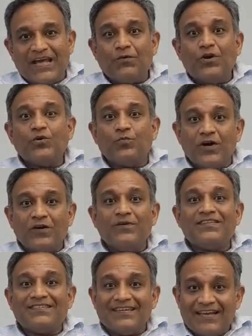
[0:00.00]
I want to work
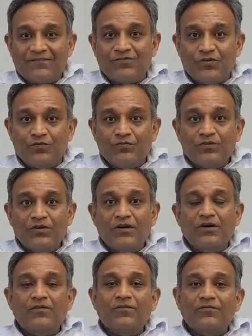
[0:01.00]
with select few,
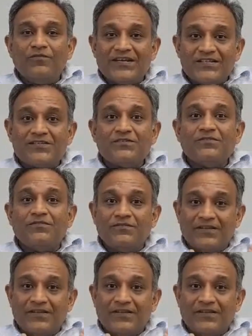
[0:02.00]
which